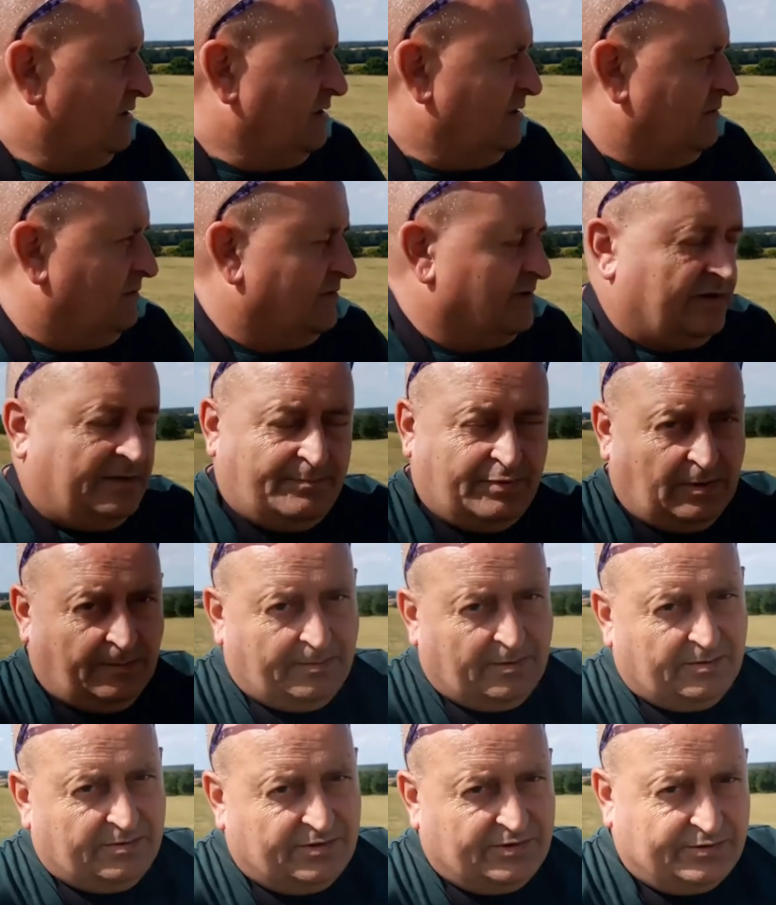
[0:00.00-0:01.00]
One of the
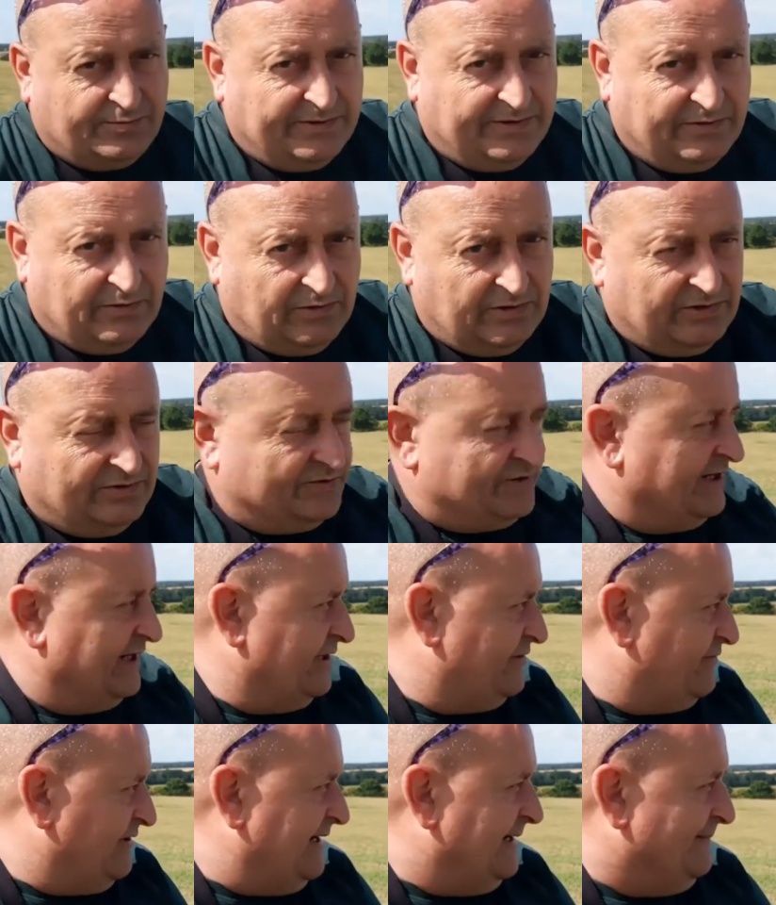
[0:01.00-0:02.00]
problems with oilseed
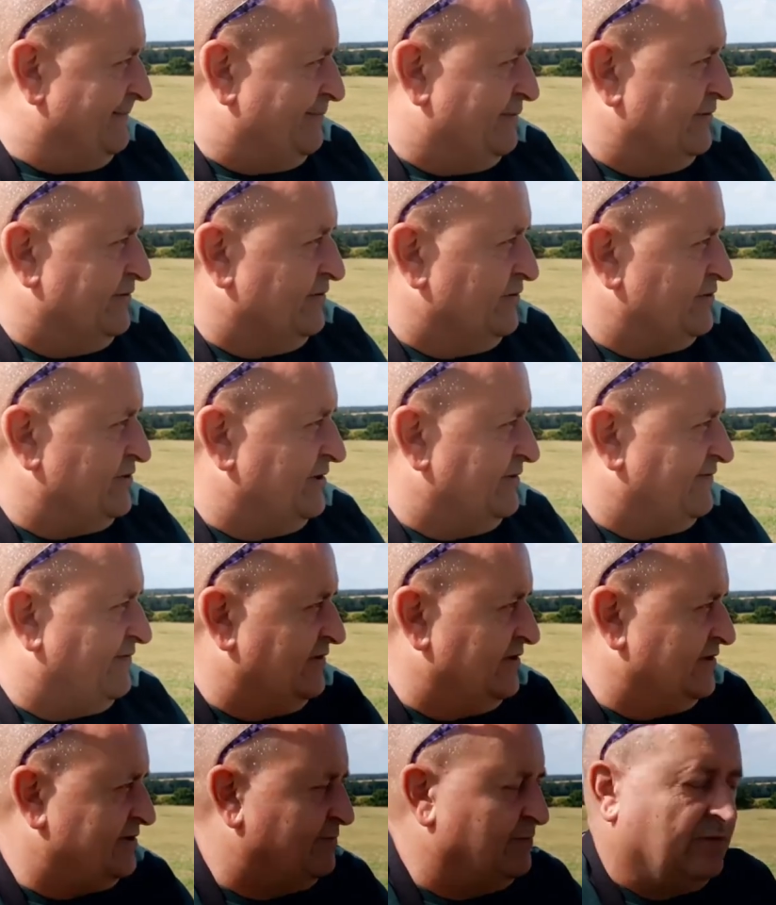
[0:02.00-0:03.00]
rape production for a
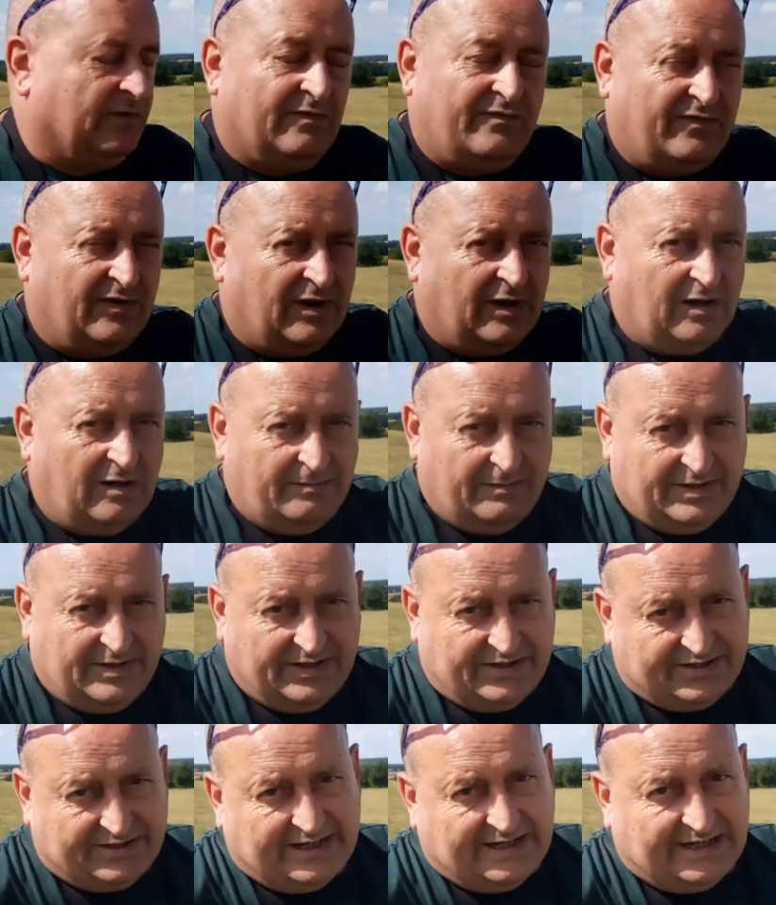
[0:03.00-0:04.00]
small farm is,
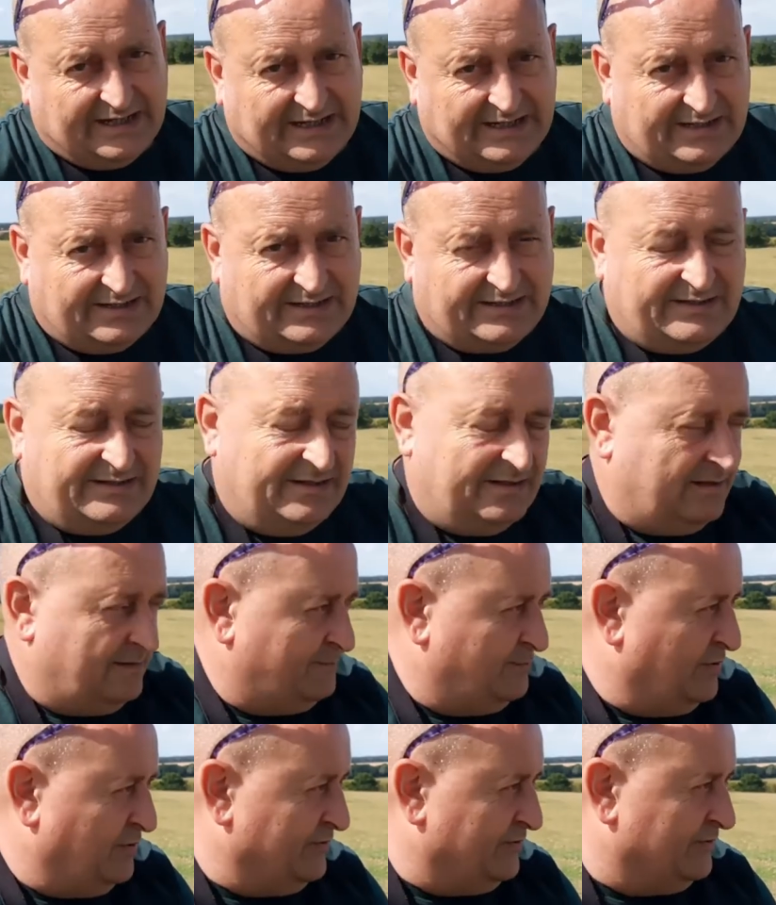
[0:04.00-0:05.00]
say, it's the
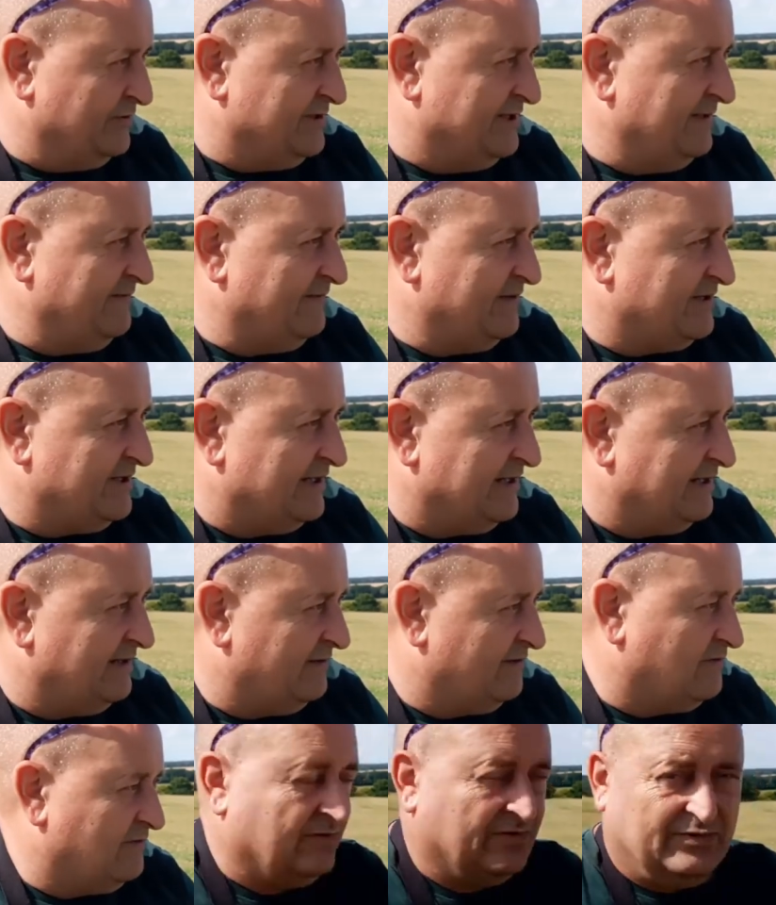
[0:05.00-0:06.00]
productivity. And
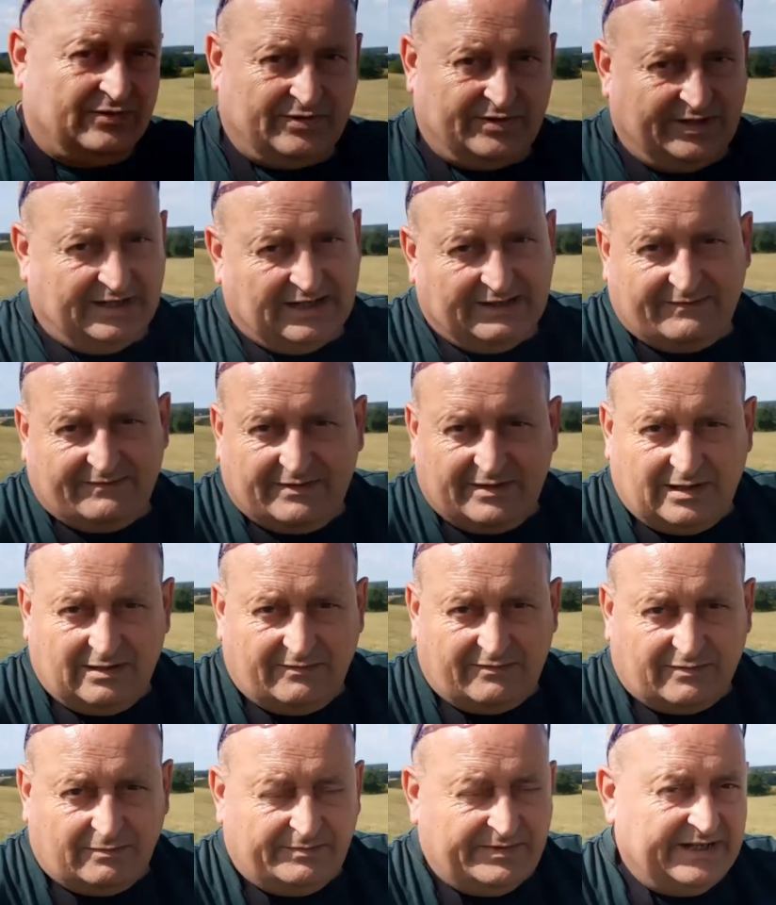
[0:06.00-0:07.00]
of course, you never know
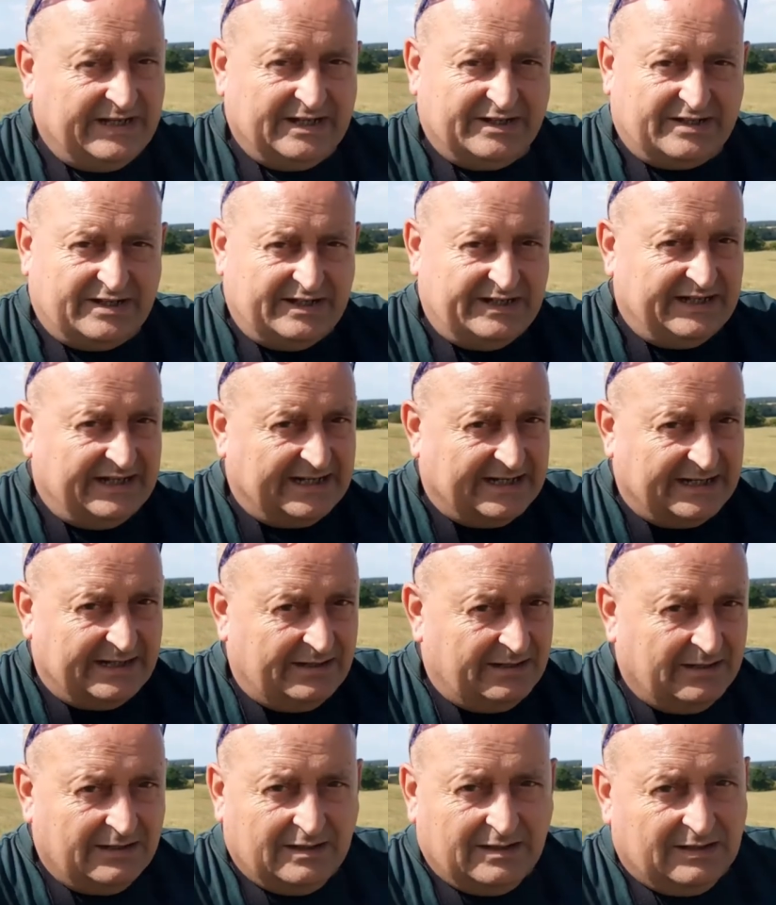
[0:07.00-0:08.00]
from year to year
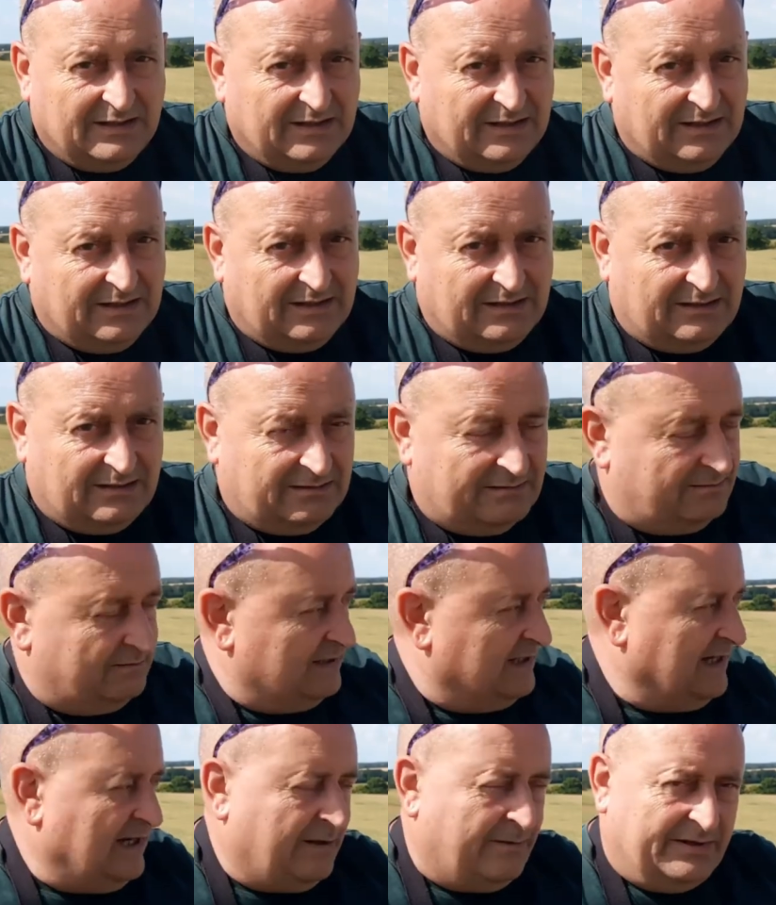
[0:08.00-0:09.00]

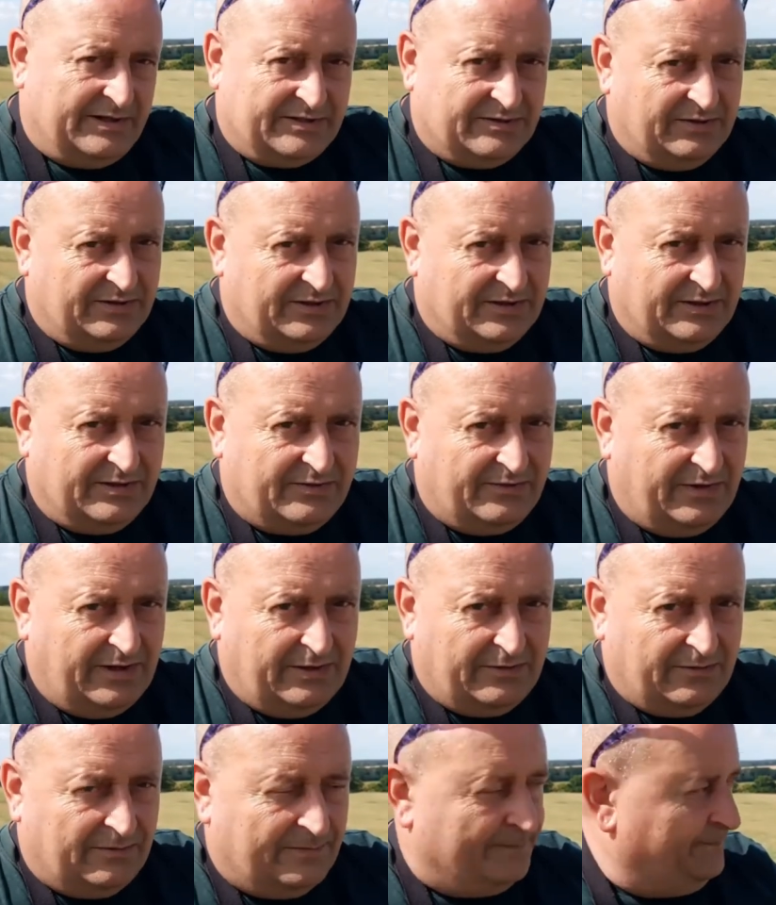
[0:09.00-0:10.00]
how it's going to
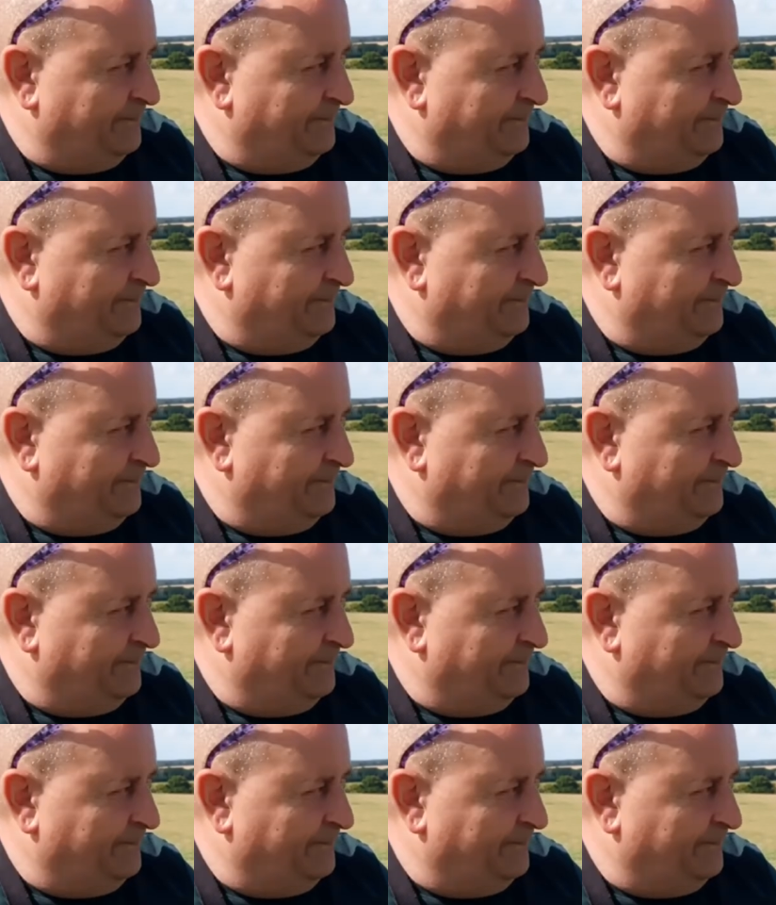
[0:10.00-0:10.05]
grow.